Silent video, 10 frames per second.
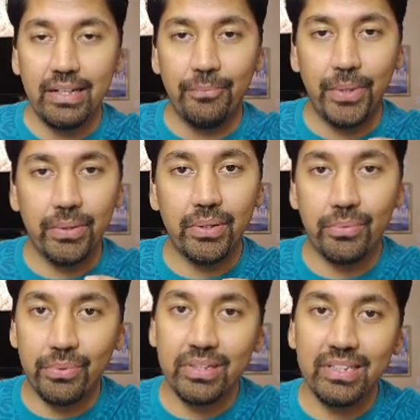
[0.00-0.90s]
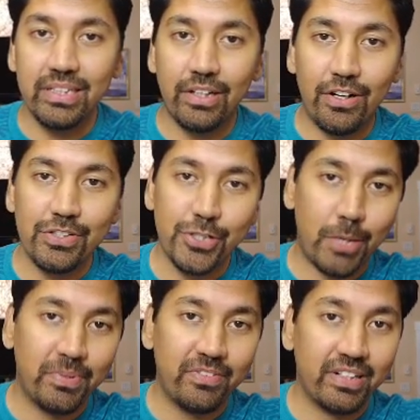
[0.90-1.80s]
we were really on
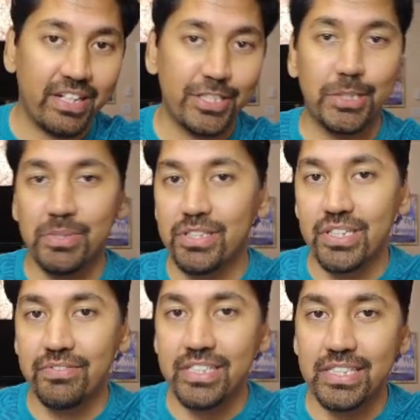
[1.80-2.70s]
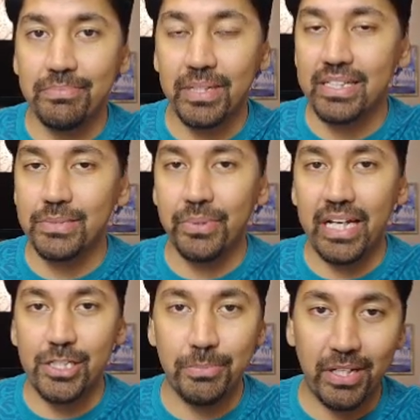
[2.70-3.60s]
top of our customer service because we
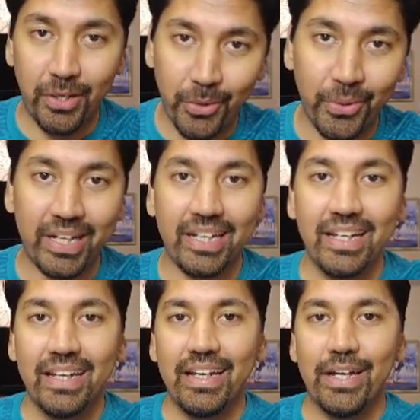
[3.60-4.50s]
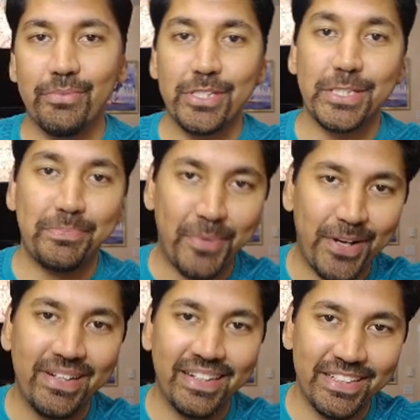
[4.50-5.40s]
had to be quick in
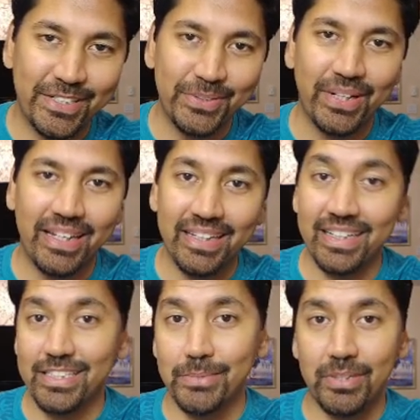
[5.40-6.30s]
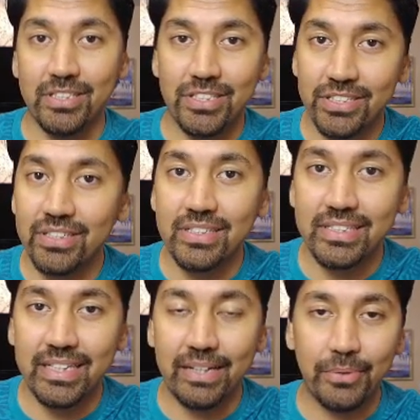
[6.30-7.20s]
responding to any customer concerns
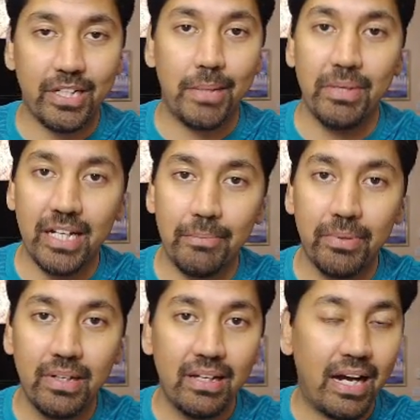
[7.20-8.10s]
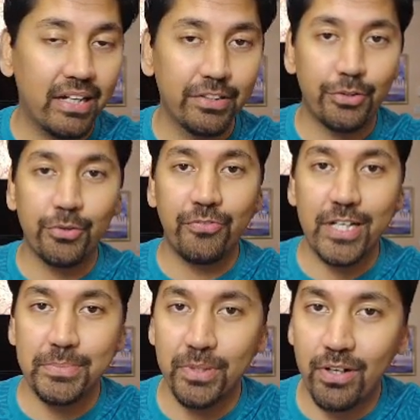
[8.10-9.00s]
that were coming up, either through
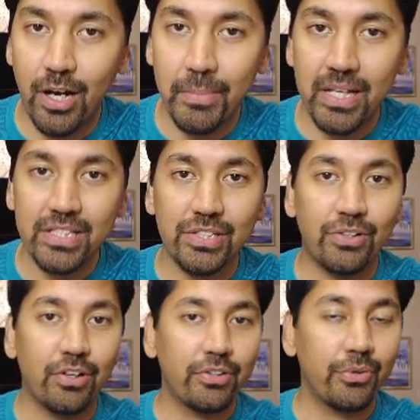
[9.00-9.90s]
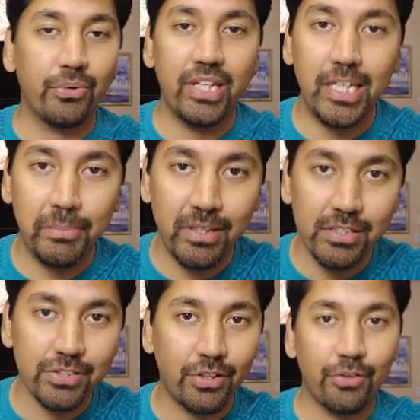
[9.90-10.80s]
Facebook comments or through
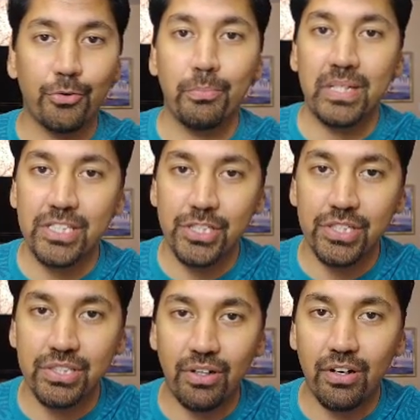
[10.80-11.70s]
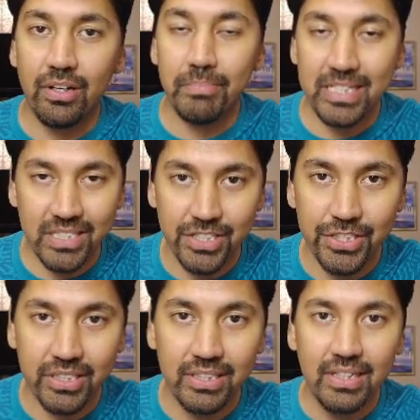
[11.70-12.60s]
emails or through messages on
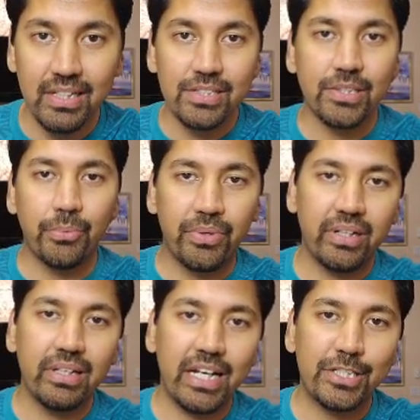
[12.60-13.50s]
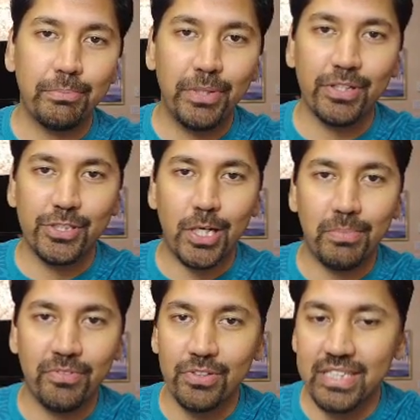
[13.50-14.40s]
Messenger. So we really had to be on top
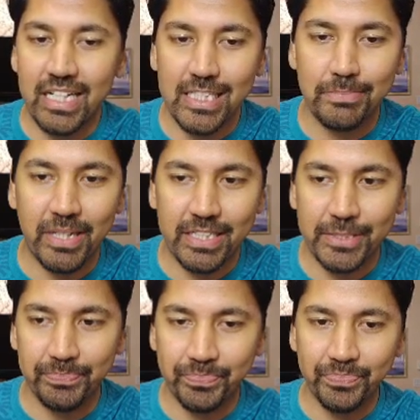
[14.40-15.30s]
of those aspects.